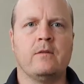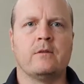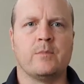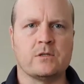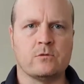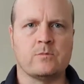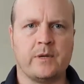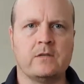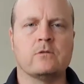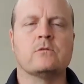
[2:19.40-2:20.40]
The muscle
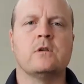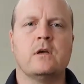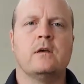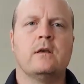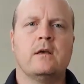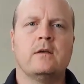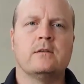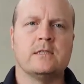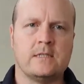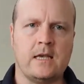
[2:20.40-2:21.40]
spindles
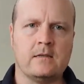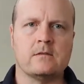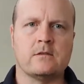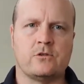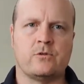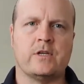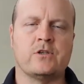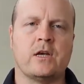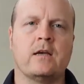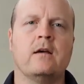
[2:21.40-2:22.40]
sense the
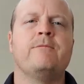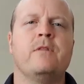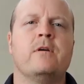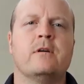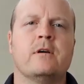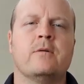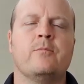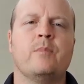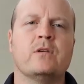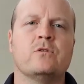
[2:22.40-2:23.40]
stretching, the
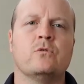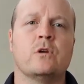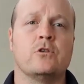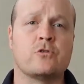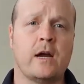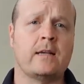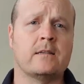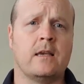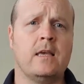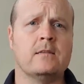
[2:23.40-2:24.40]
muscle contracts
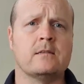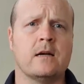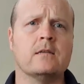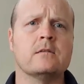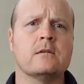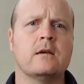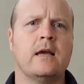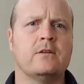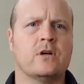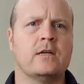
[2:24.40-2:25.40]
against us
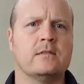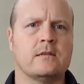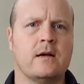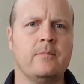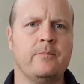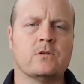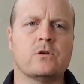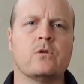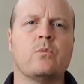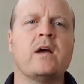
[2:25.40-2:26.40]
and tightens up.
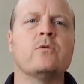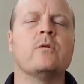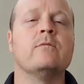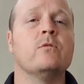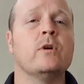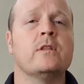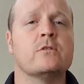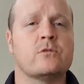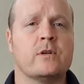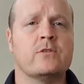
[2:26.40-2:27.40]
So the way to avoid the
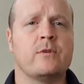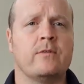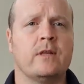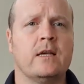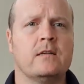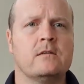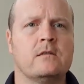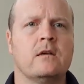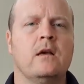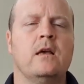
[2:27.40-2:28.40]
stretch reflex
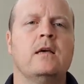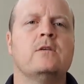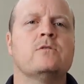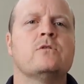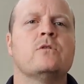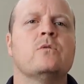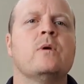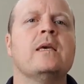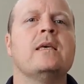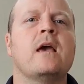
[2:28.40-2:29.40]
is to
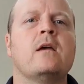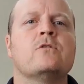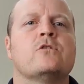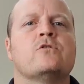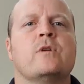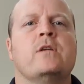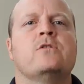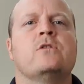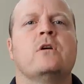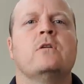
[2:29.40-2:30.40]
engage a
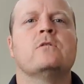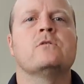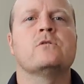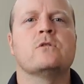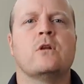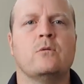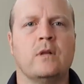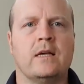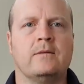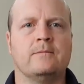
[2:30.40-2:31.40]
stretch
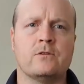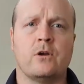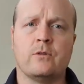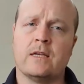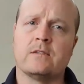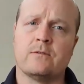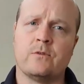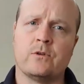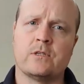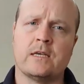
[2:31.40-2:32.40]
slowly. So that's the
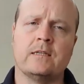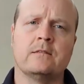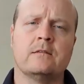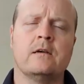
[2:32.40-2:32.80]
first thing.